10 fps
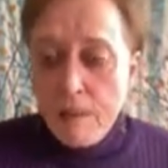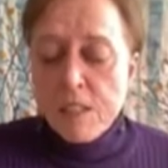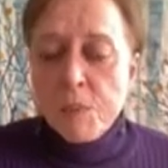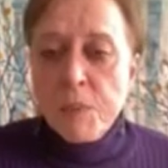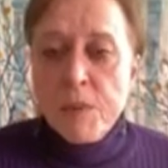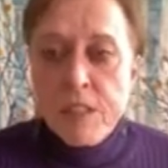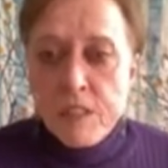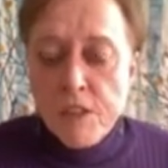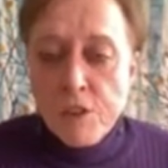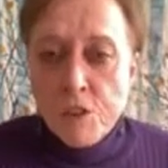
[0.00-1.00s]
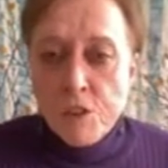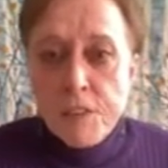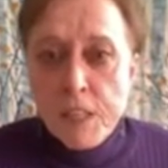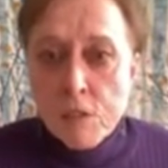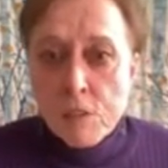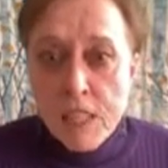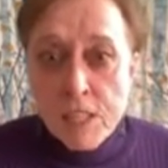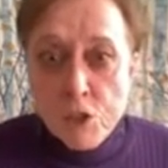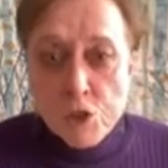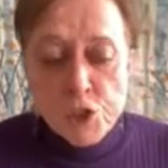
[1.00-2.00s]
experience in your field,
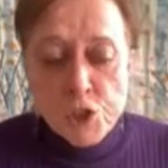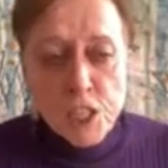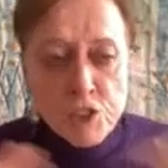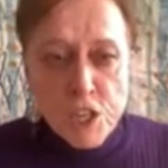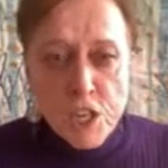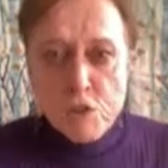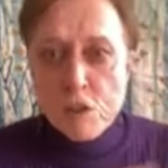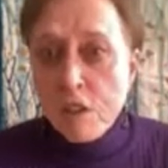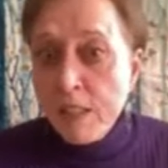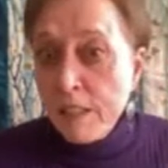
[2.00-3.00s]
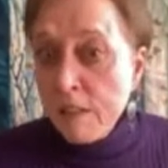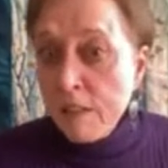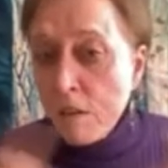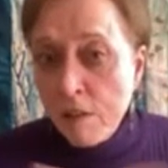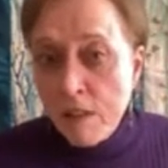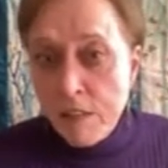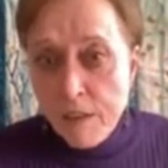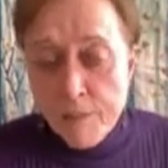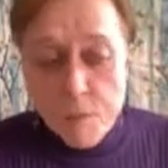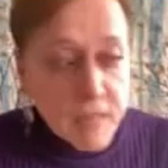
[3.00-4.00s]
that you share generously not only the
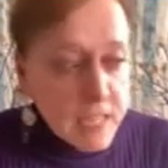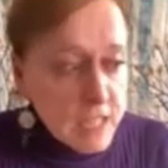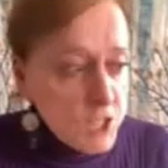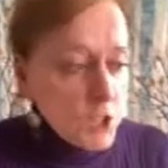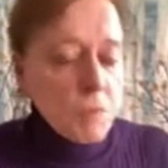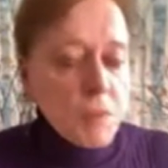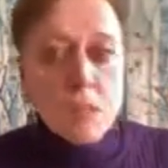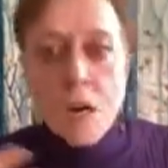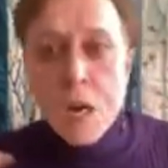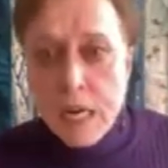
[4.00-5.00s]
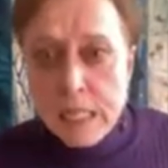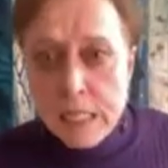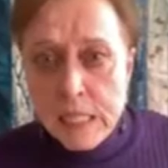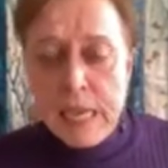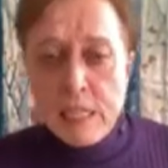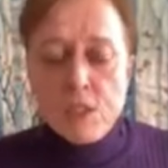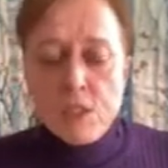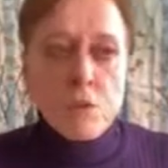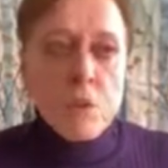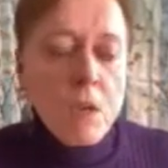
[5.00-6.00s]
information but
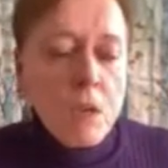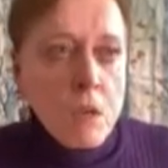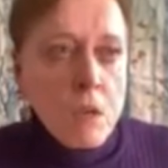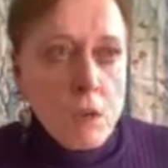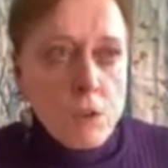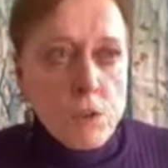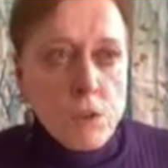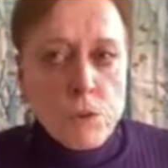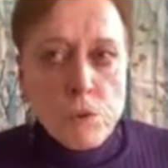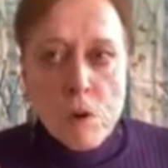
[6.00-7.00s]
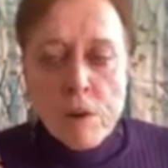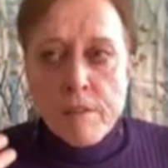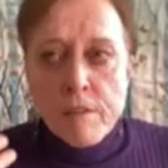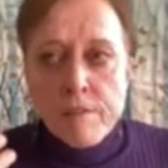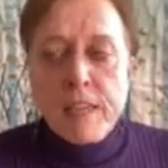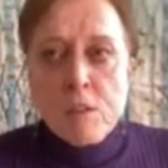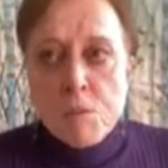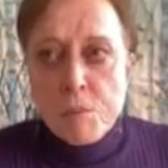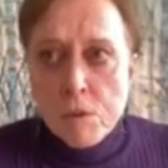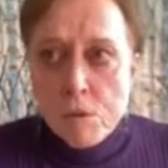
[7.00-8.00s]
contacts. You are
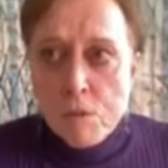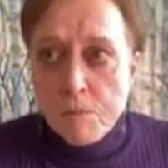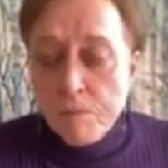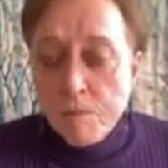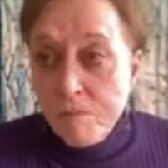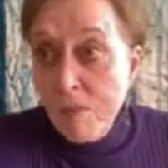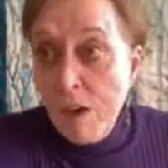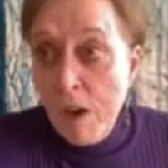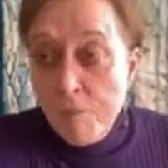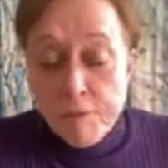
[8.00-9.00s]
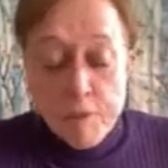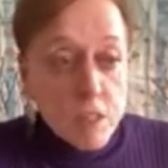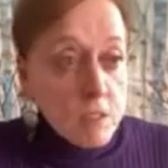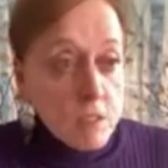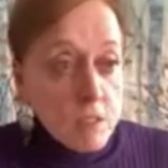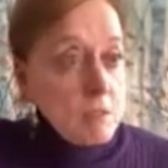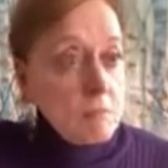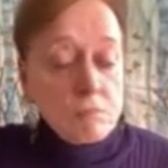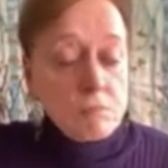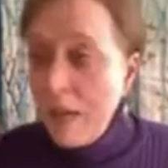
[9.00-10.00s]
available upfront,
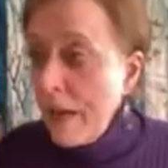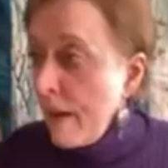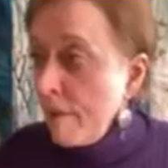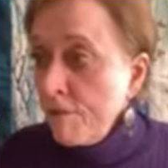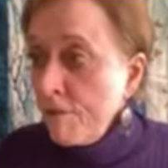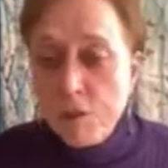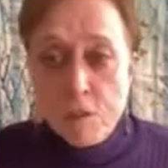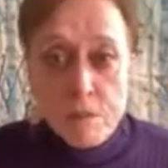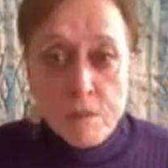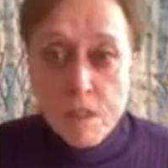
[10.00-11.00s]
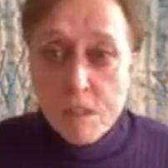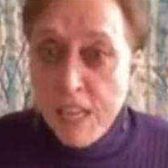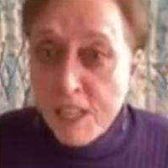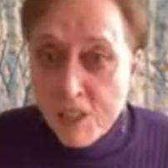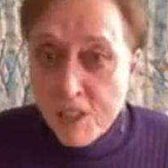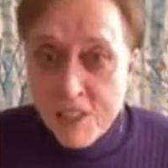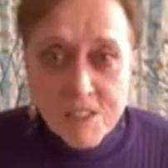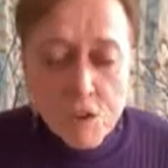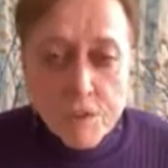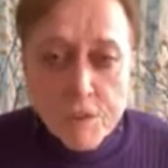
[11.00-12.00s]
after the session
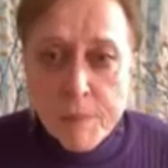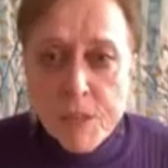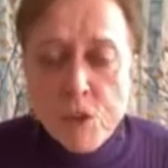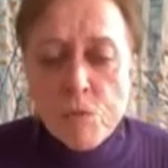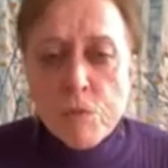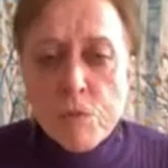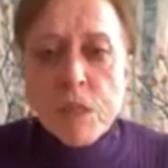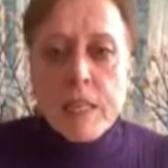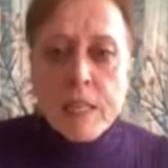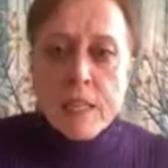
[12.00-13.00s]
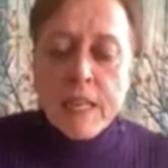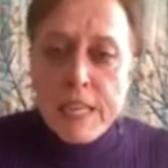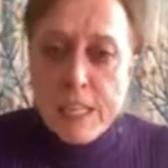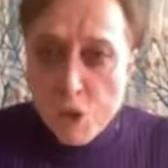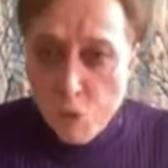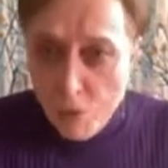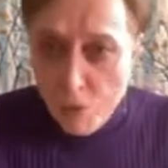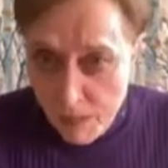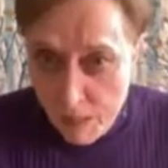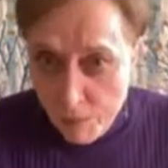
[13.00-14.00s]
is over. I mean, you really engage
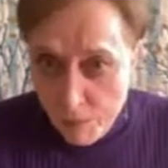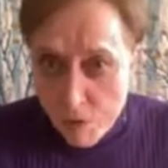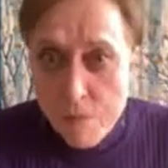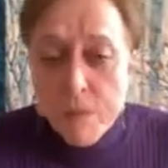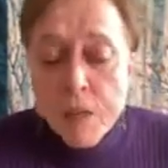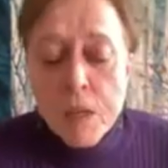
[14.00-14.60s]
with people.